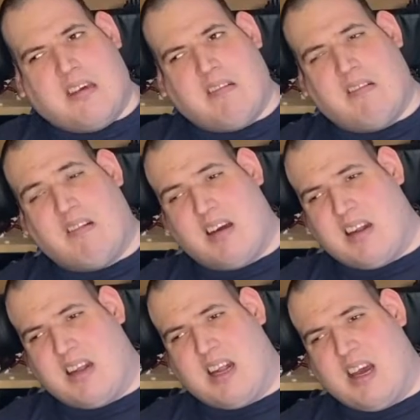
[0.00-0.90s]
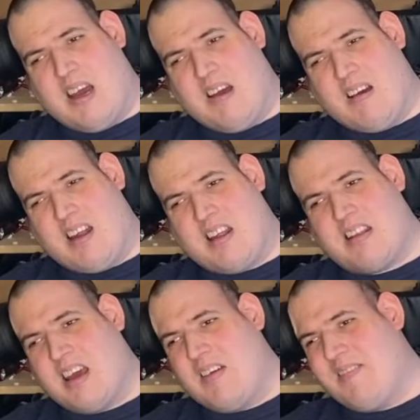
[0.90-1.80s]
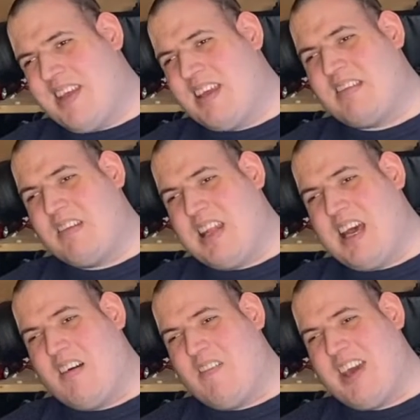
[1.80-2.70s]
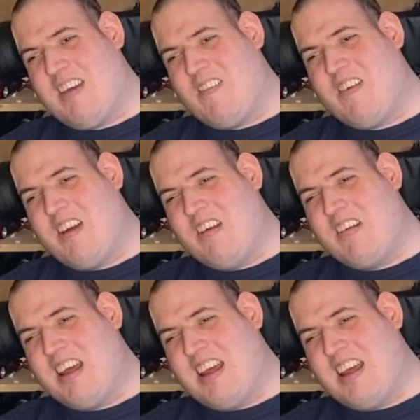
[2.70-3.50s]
well, I don't know how I'm going to term this without being rude,